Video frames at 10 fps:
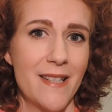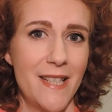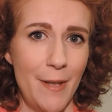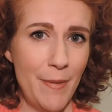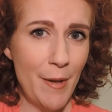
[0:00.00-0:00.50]

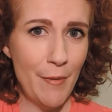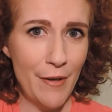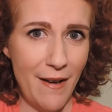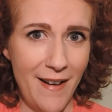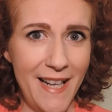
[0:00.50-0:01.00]
Tip number
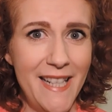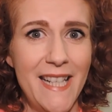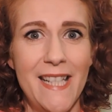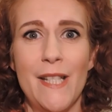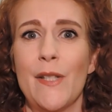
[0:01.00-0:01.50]
9
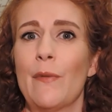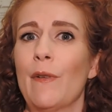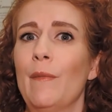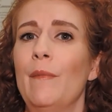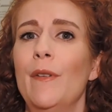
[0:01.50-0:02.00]
is
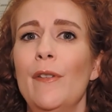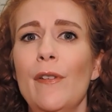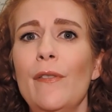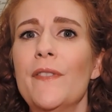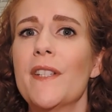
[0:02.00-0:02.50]

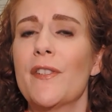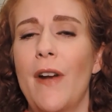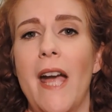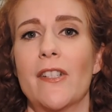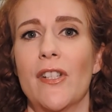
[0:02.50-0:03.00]
remove
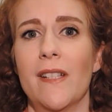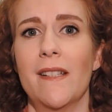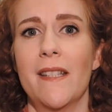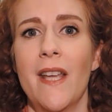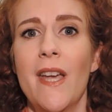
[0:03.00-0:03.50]

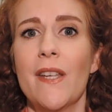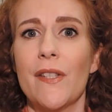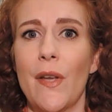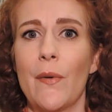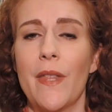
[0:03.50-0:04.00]
distractions.
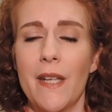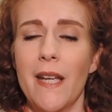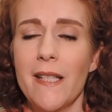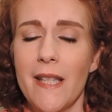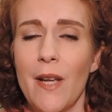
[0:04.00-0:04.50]
So the
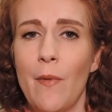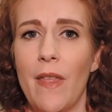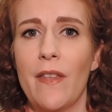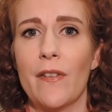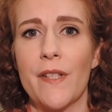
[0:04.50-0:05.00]
nice thing
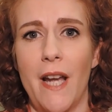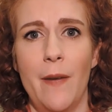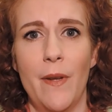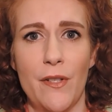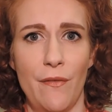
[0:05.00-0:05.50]
with your
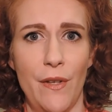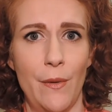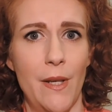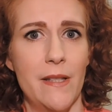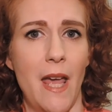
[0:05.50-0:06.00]
Skype
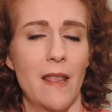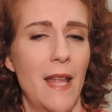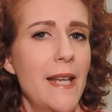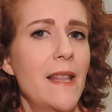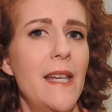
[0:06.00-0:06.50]
interview is that
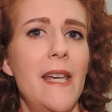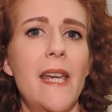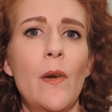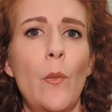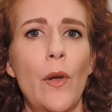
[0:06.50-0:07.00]
likely
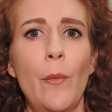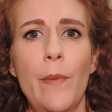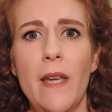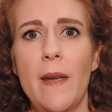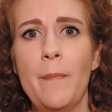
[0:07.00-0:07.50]
it will
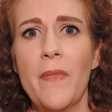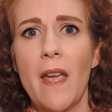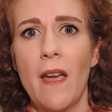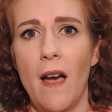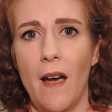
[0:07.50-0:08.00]
be
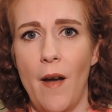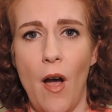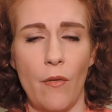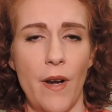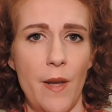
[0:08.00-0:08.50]

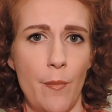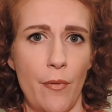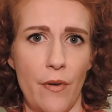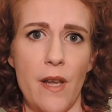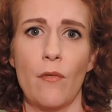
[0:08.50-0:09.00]
already
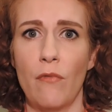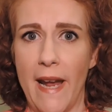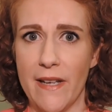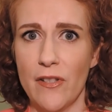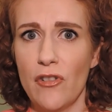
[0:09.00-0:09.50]

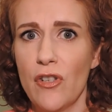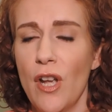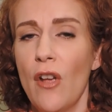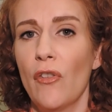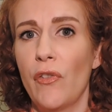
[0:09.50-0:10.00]
pre-arranged,
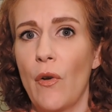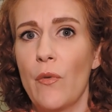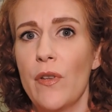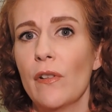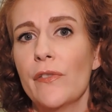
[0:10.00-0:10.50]

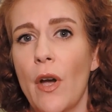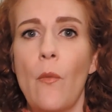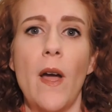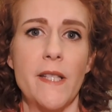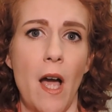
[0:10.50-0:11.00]
so you'll know
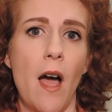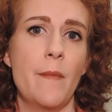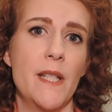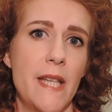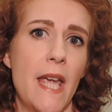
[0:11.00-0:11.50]
what
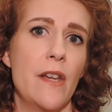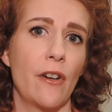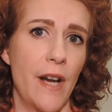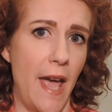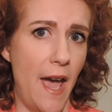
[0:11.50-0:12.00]
time and day
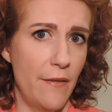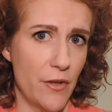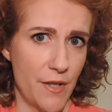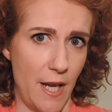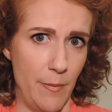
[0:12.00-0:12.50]
you're going to have
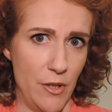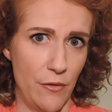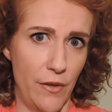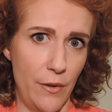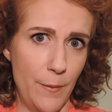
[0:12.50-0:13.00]
your Skype
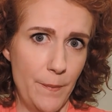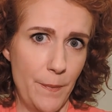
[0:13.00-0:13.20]
interview.